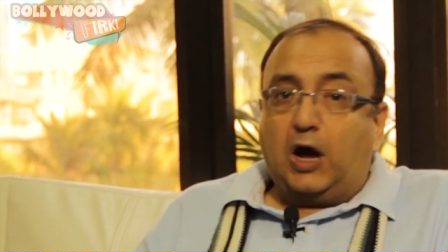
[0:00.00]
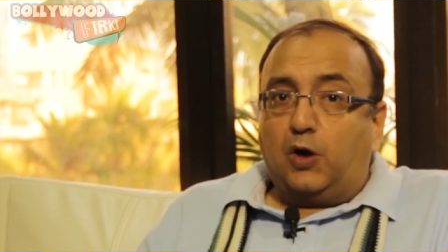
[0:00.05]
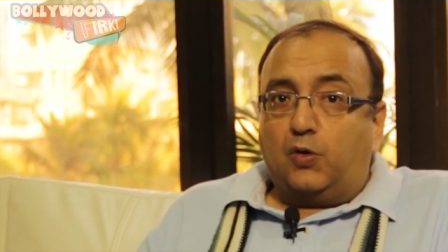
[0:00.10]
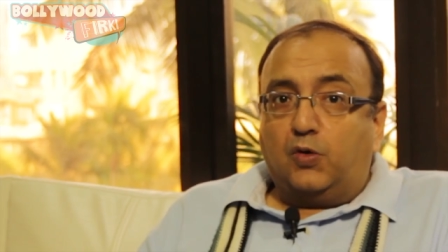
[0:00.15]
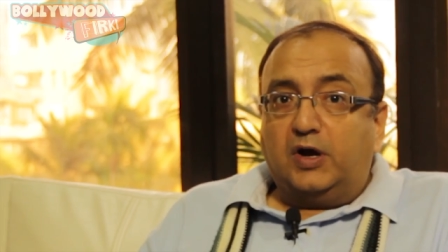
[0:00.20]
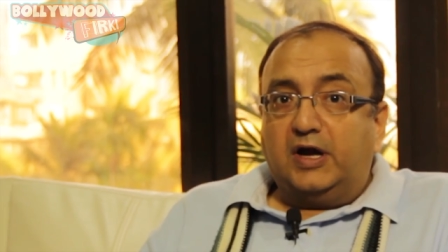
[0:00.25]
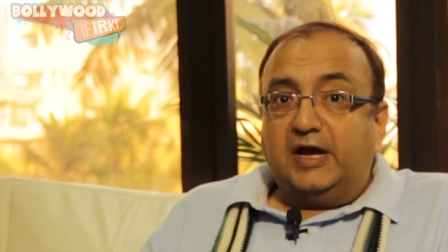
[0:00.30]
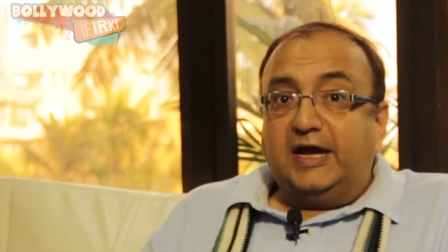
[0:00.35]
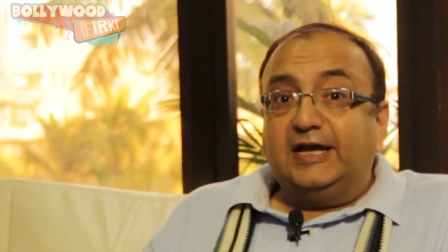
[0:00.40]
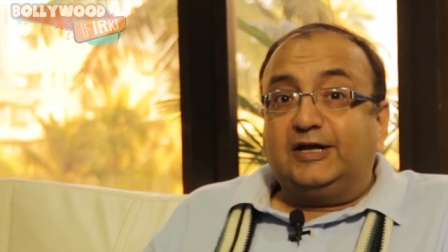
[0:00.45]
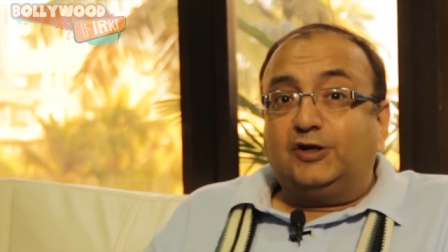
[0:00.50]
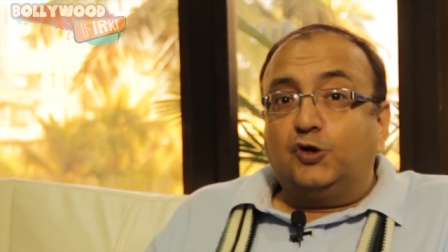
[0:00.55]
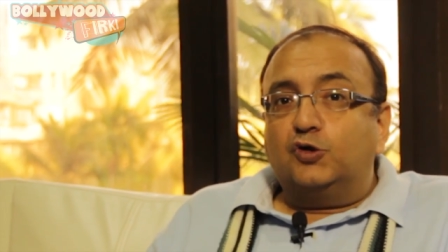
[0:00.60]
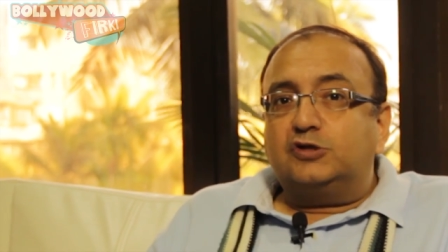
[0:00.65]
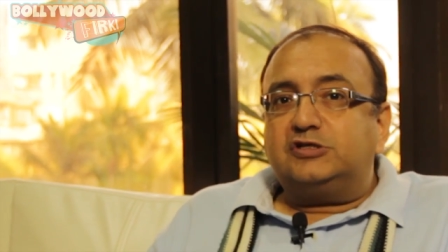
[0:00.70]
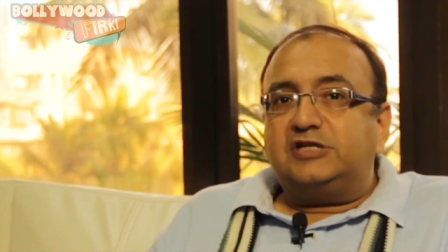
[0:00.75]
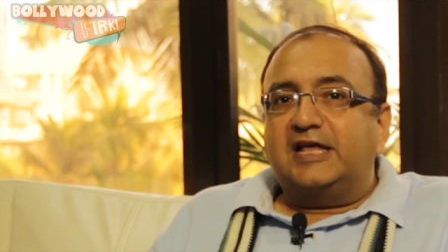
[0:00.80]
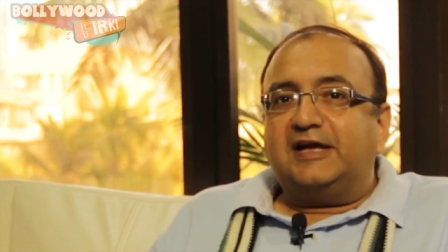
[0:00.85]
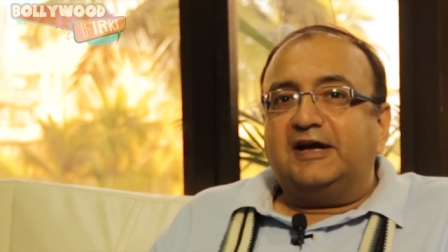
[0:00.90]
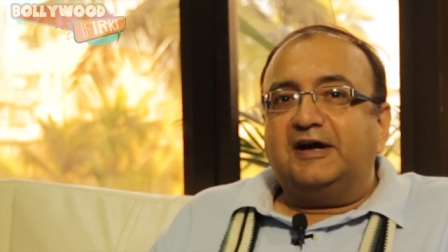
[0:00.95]
Now, it
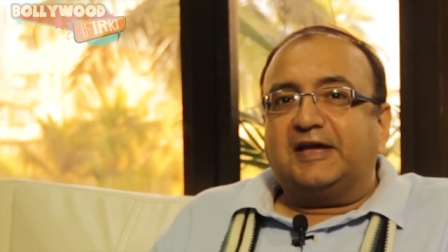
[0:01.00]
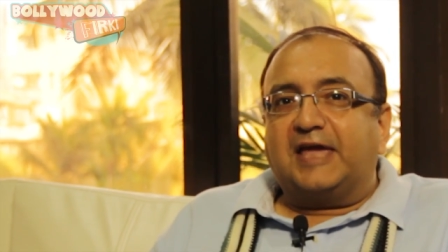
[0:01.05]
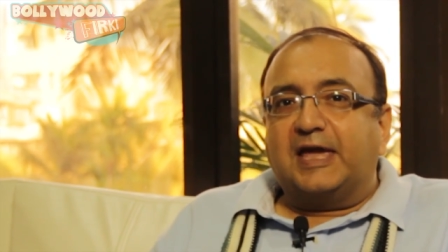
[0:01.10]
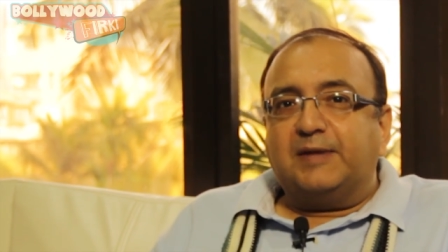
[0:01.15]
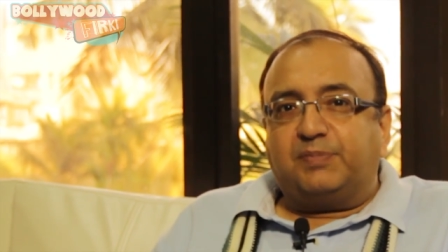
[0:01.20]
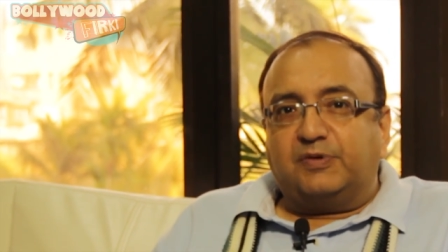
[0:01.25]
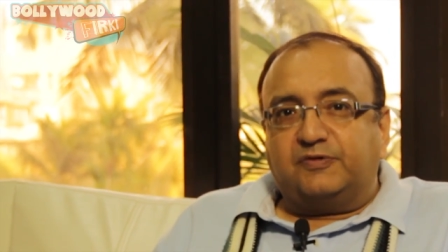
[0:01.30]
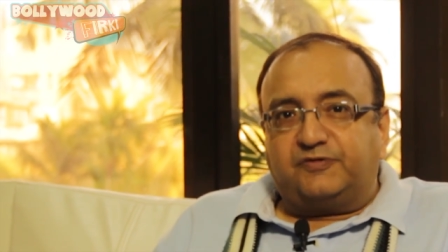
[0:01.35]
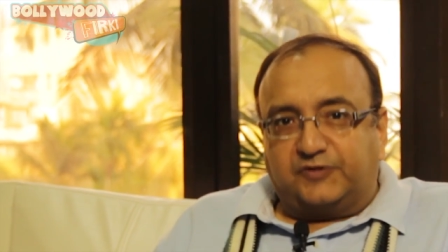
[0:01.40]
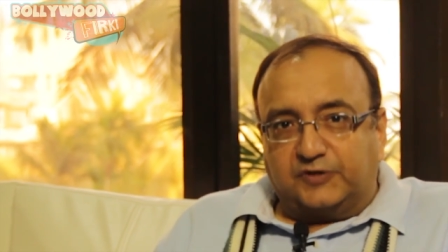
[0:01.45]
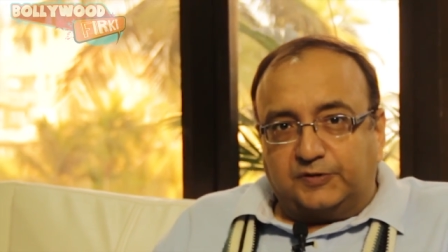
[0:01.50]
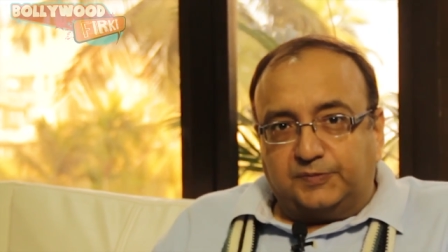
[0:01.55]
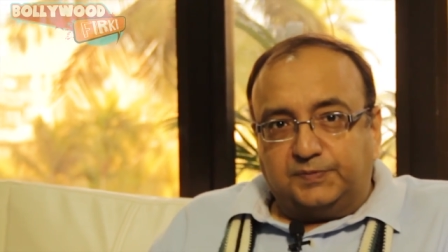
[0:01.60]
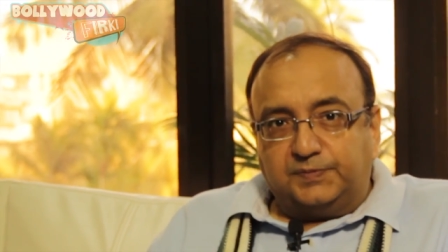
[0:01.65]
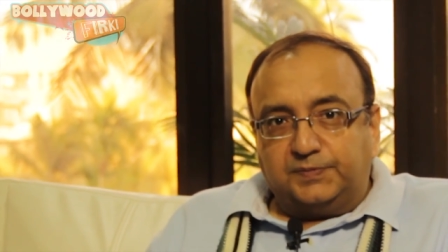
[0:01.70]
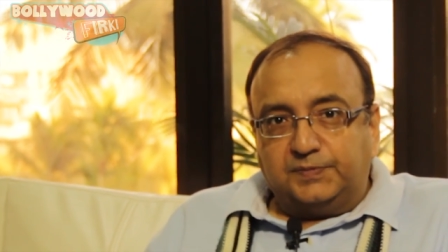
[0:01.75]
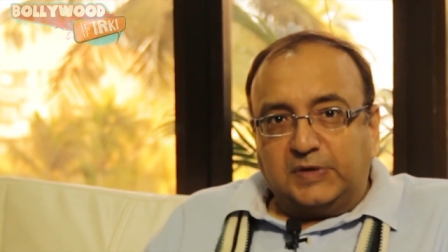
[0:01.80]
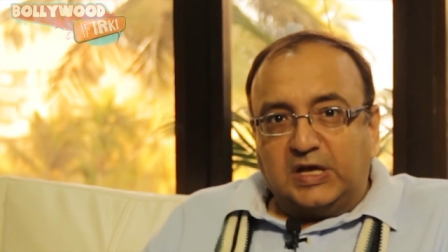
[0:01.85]
looks like a caper film.